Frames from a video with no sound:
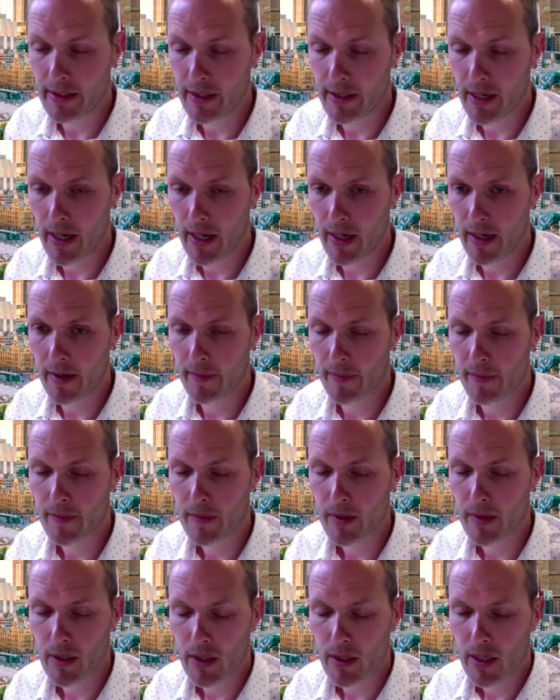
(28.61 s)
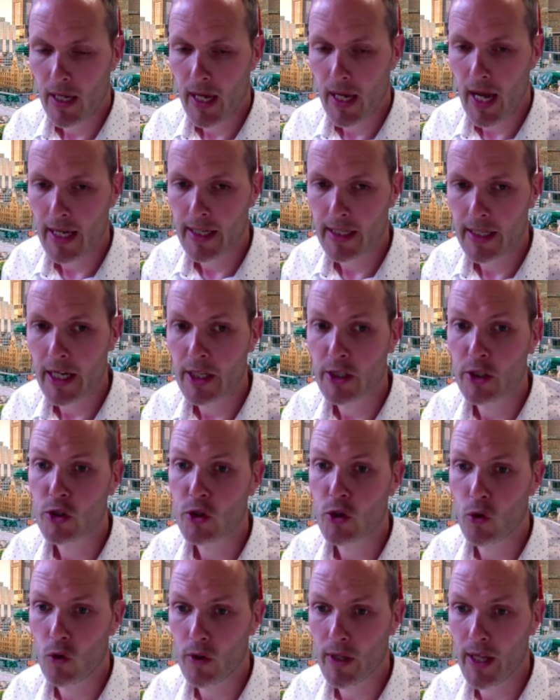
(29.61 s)
and
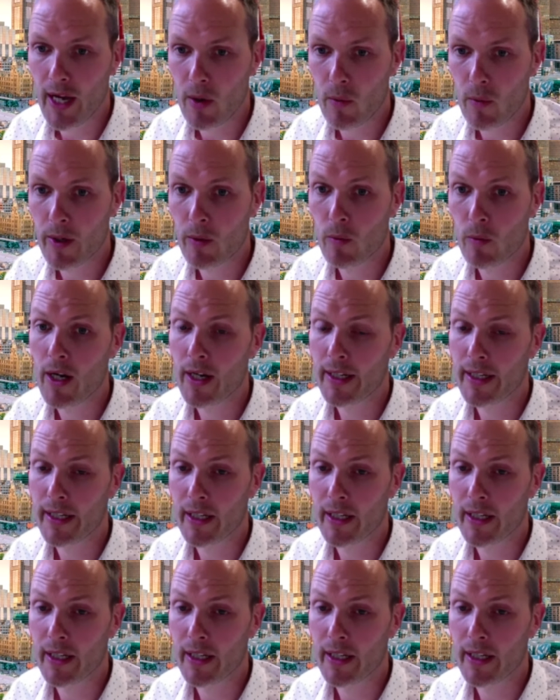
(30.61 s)
ensure that we're working